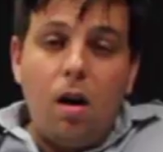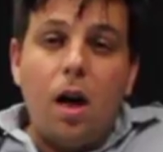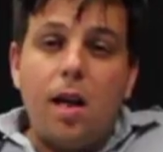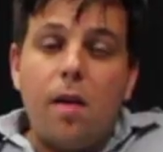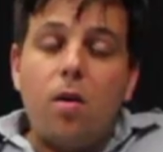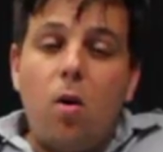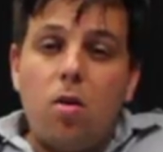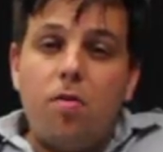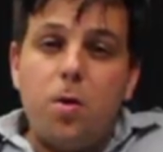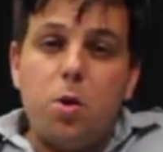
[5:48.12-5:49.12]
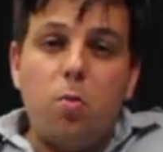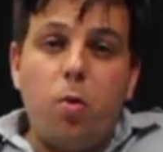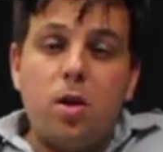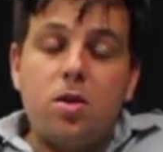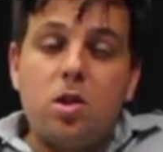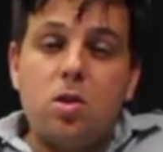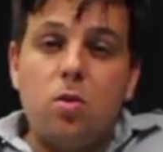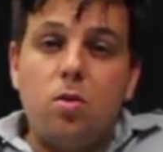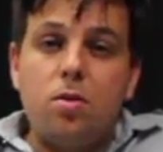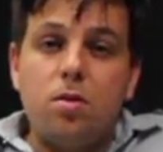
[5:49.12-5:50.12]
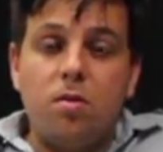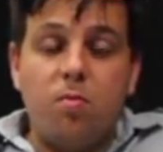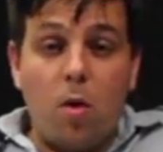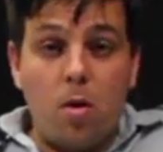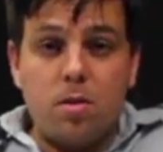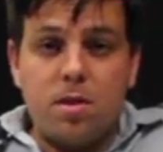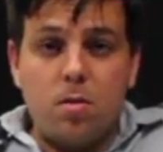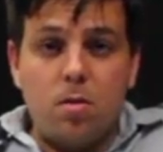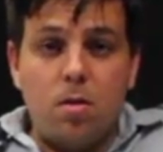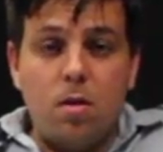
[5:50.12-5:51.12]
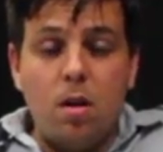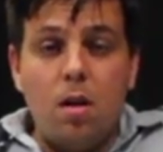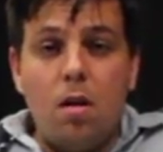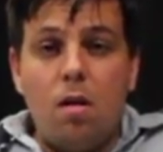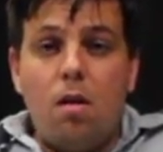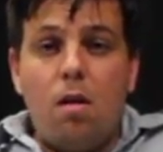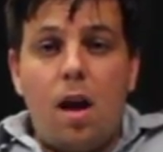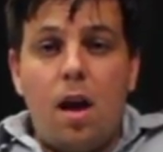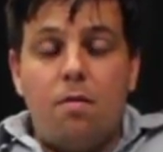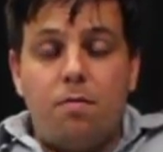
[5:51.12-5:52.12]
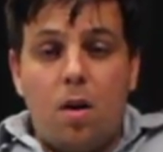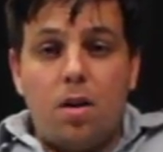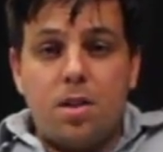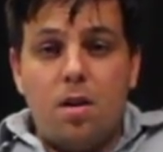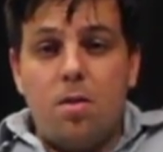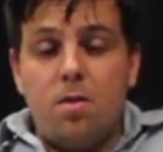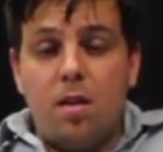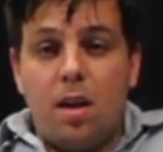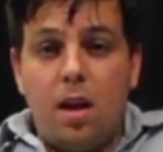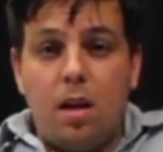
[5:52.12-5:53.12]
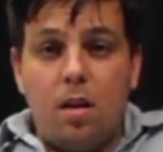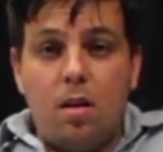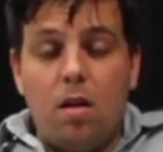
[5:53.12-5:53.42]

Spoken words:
Another court official brings the swords of Broken Sword and Flying Snow to the king.